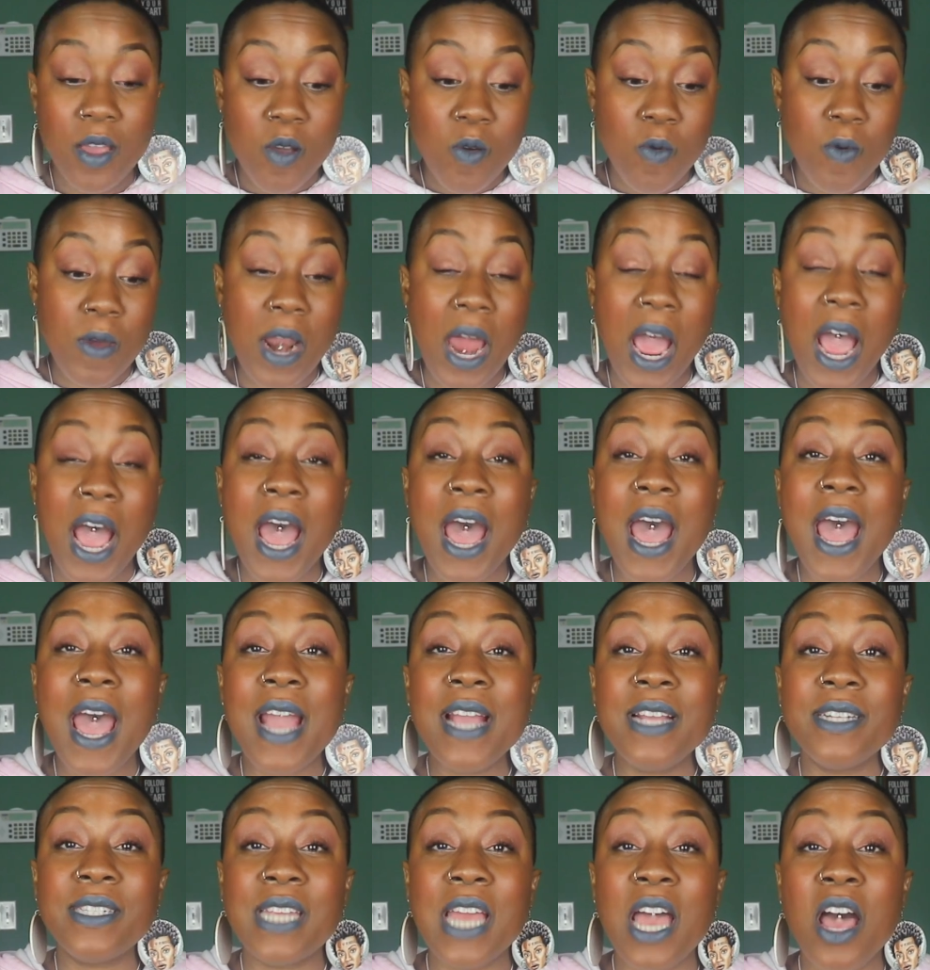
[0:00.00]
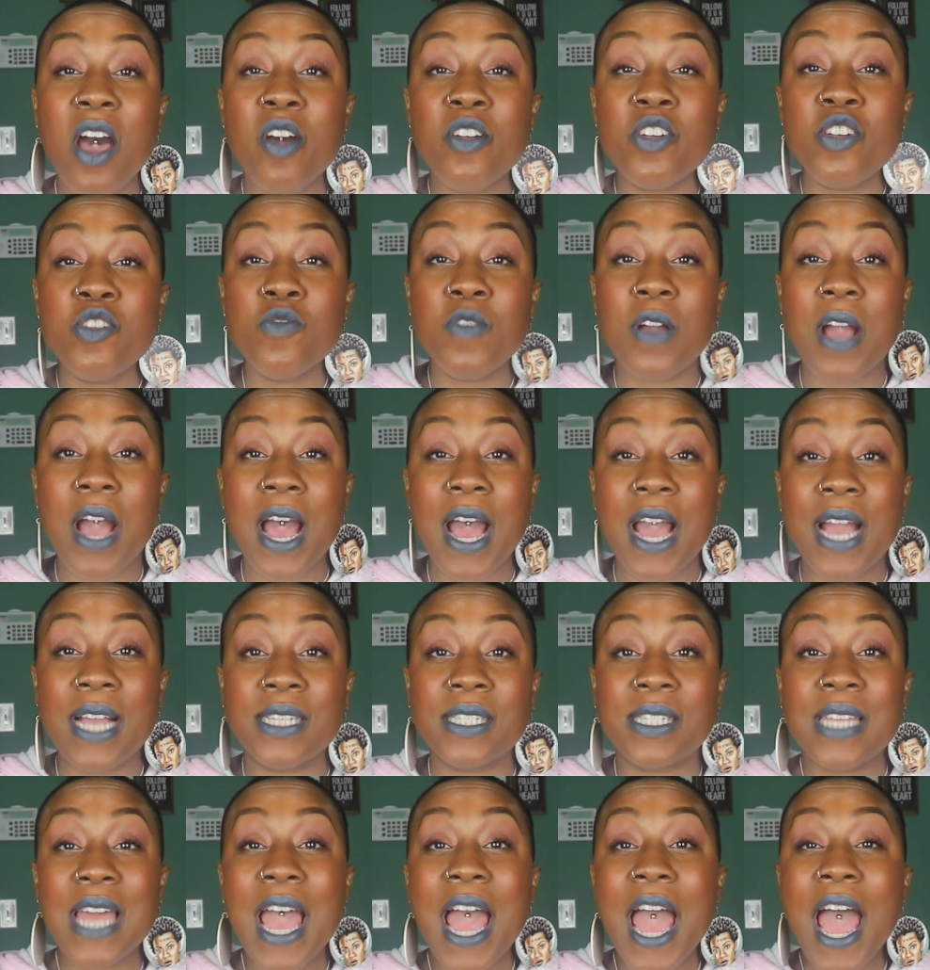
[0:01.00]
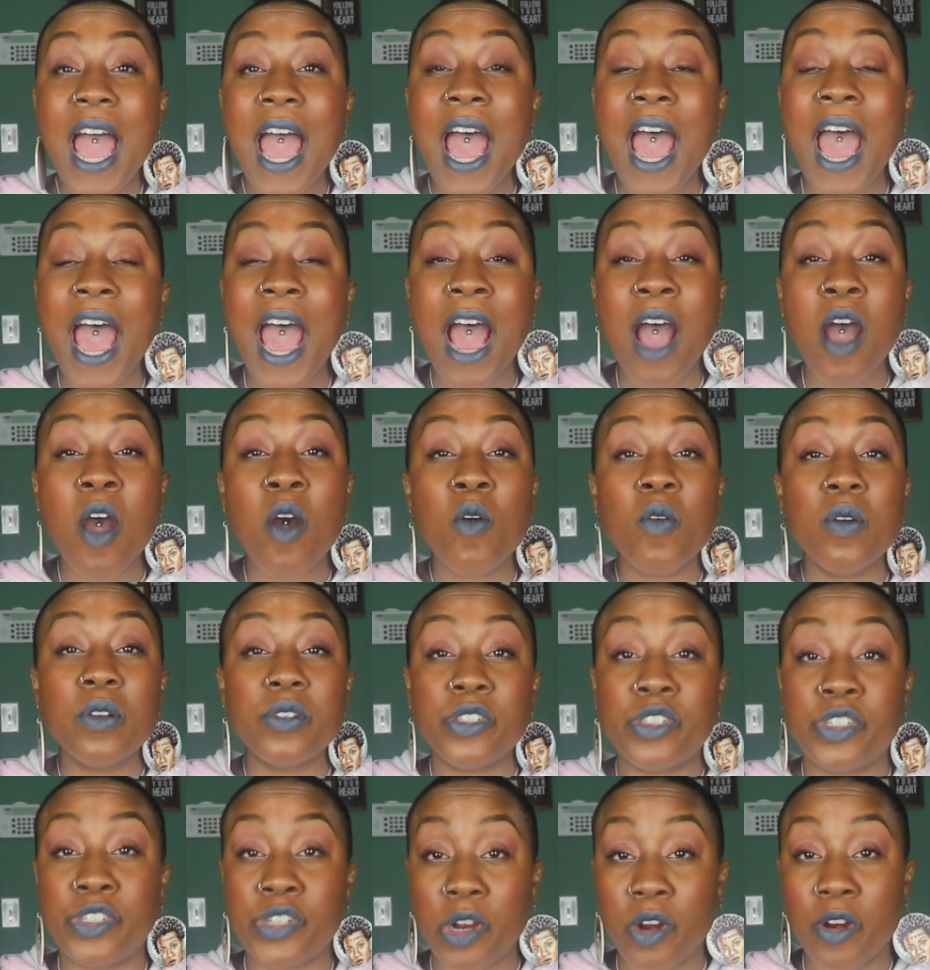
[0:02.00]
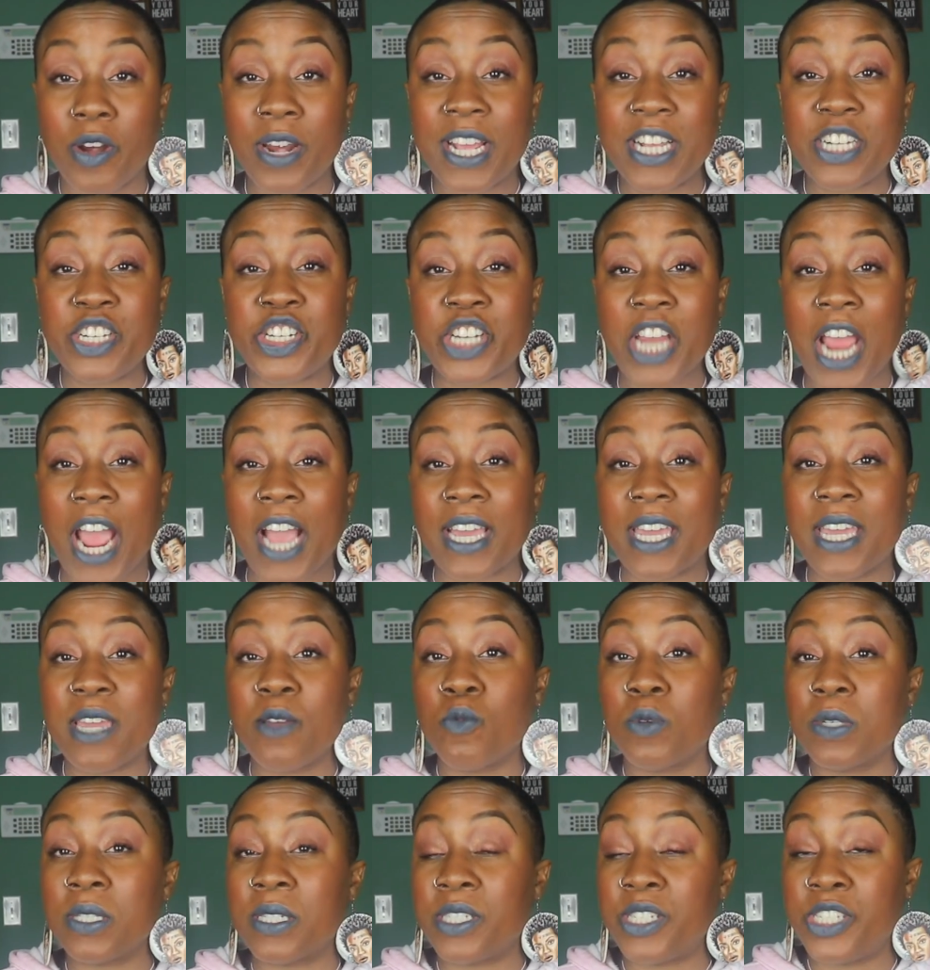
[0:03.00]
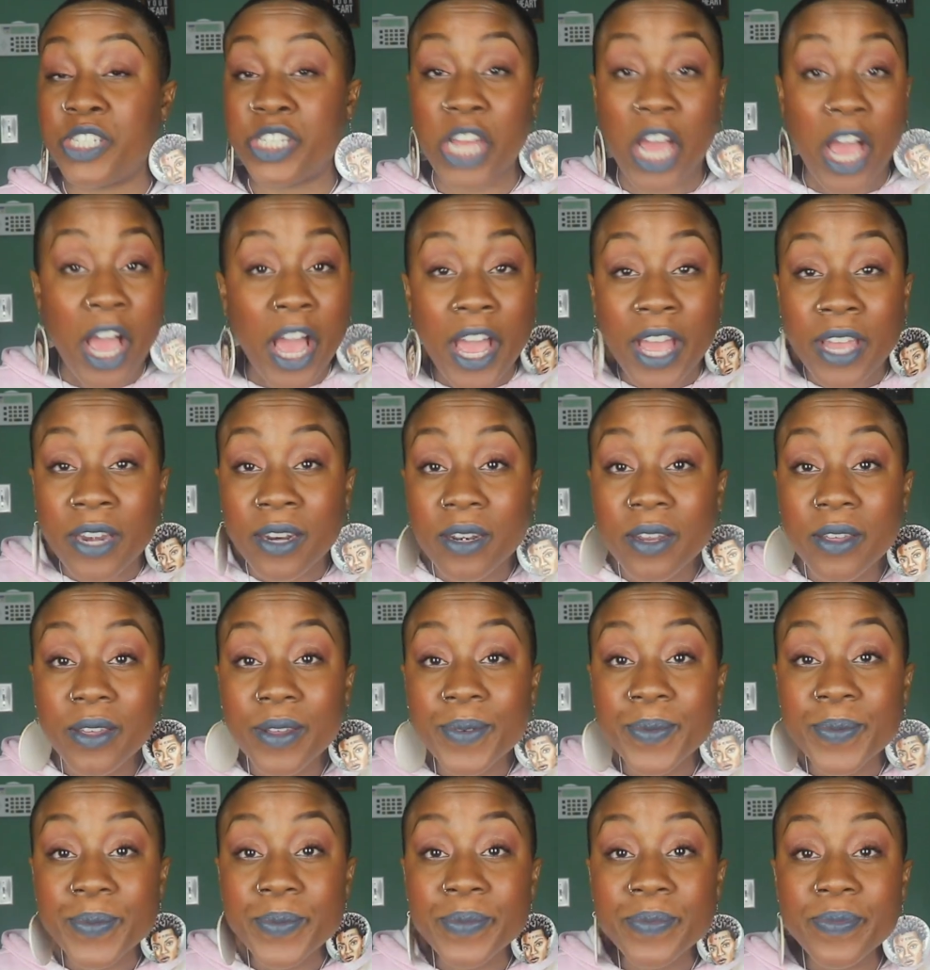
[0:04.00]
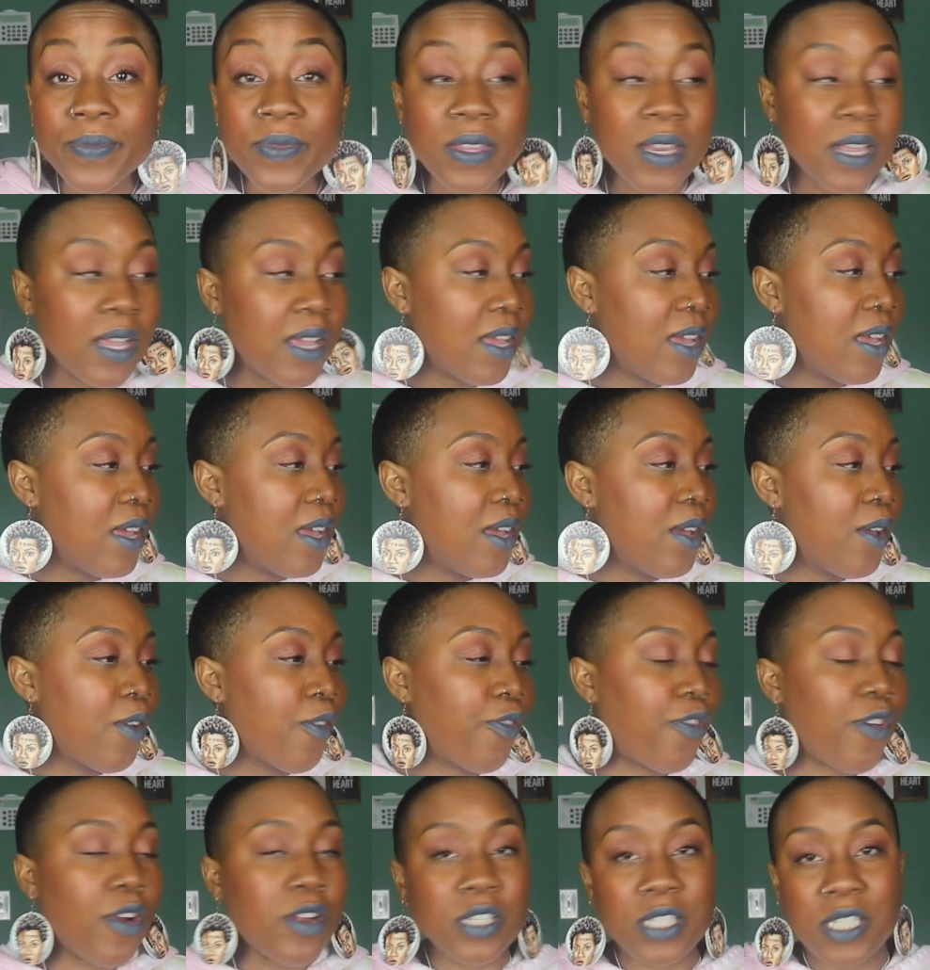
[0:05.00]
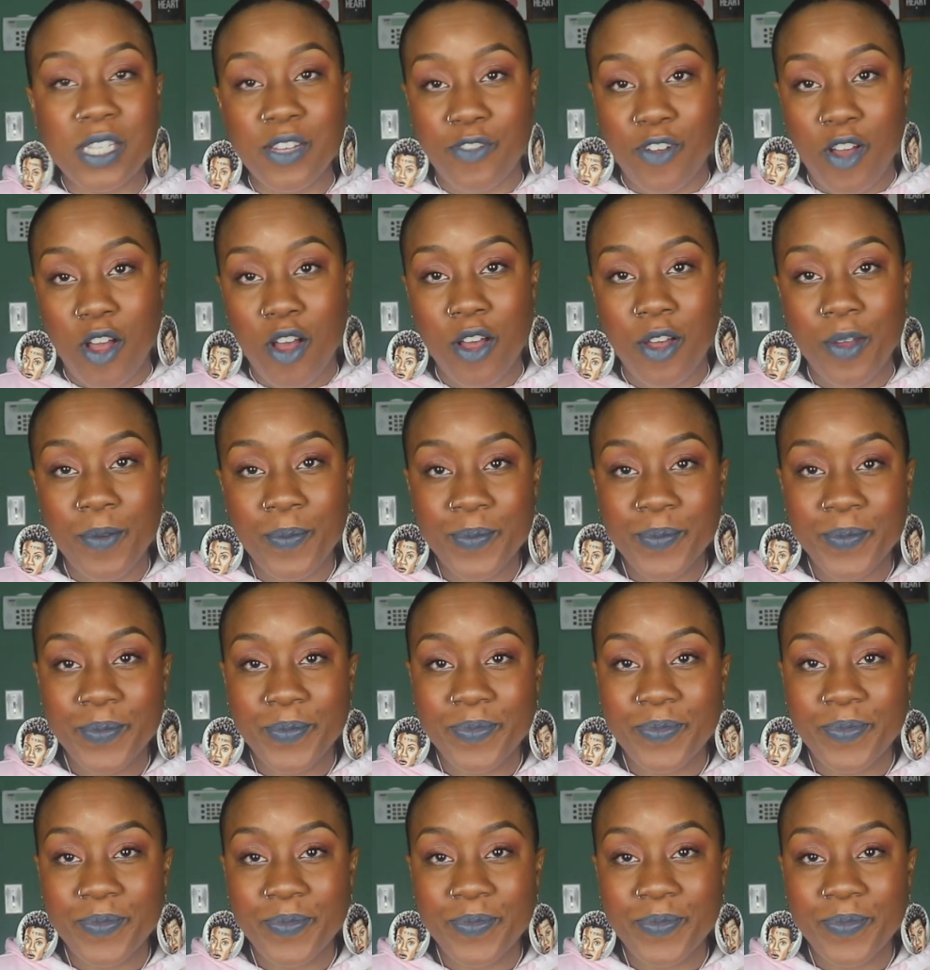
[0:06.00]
When I tell you guys how dirty Jackie was done, first of all,